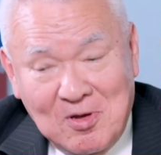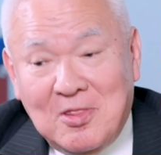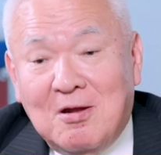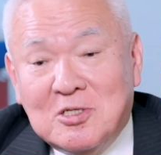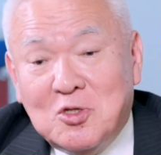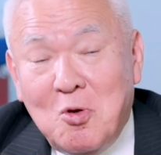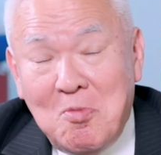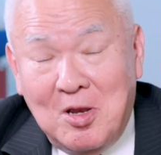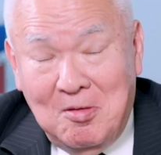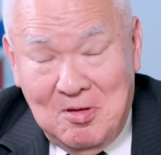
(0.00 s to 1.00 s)
but there are so
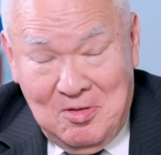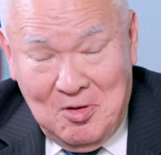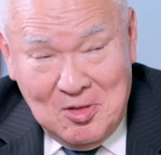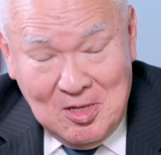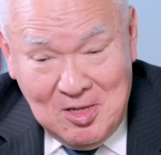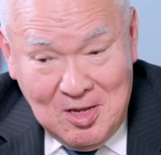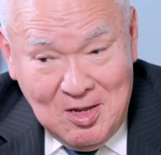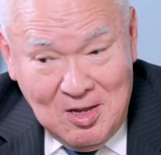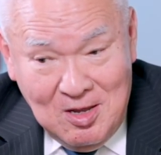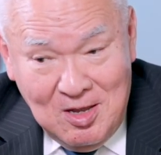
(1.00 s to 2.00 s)
many
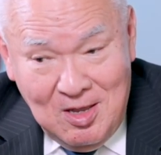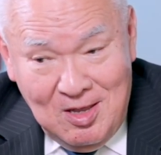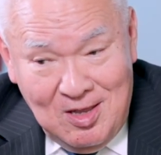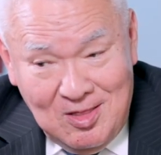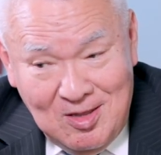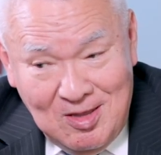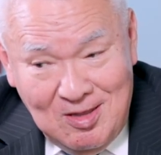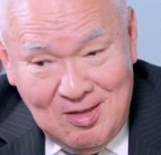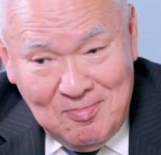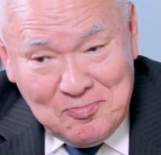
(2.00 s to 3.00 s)

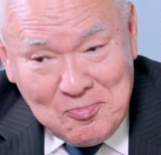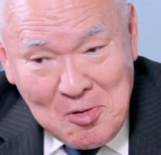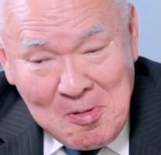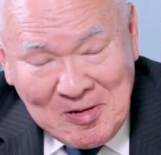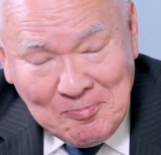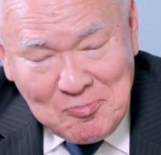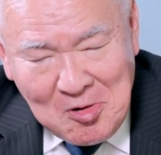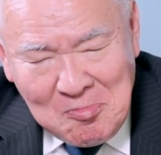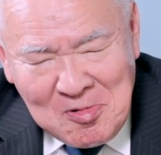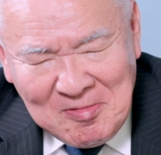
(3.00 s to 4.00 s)
the
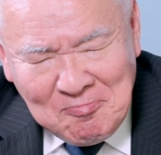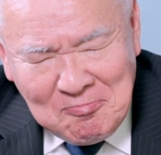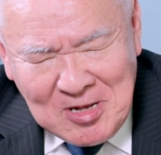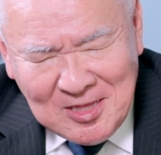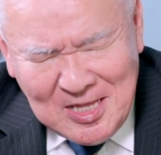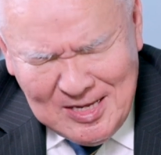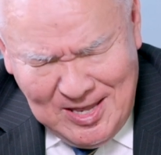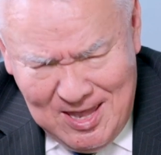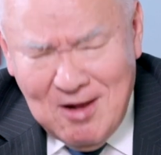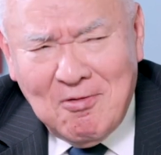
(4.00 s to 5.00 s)
problematic
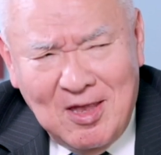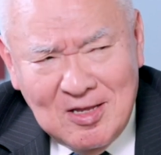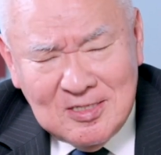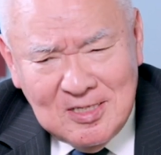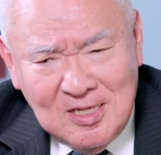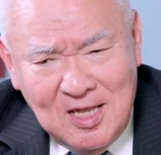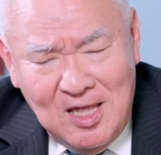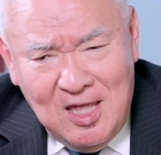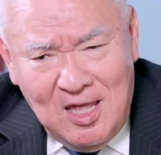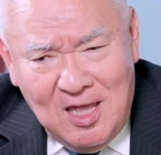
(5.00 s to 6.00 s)
areas,
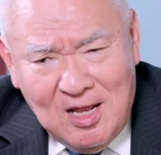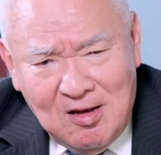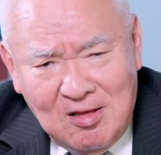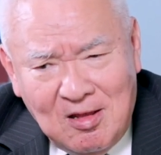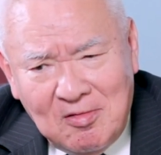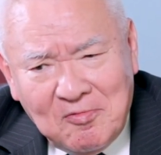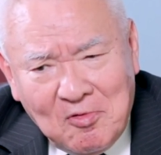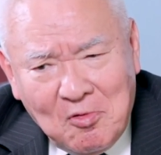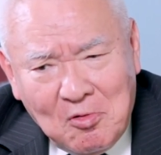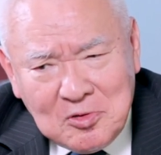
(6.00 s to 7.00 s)
and
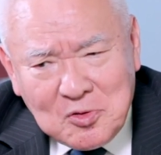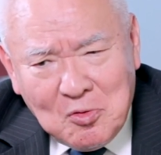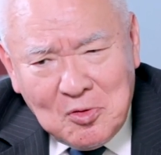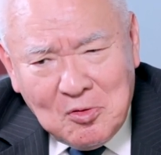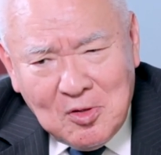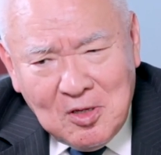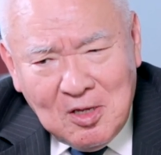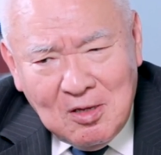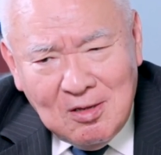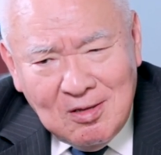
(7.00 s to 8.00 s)
also
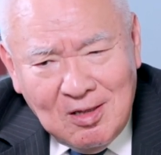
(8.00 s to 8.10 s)
the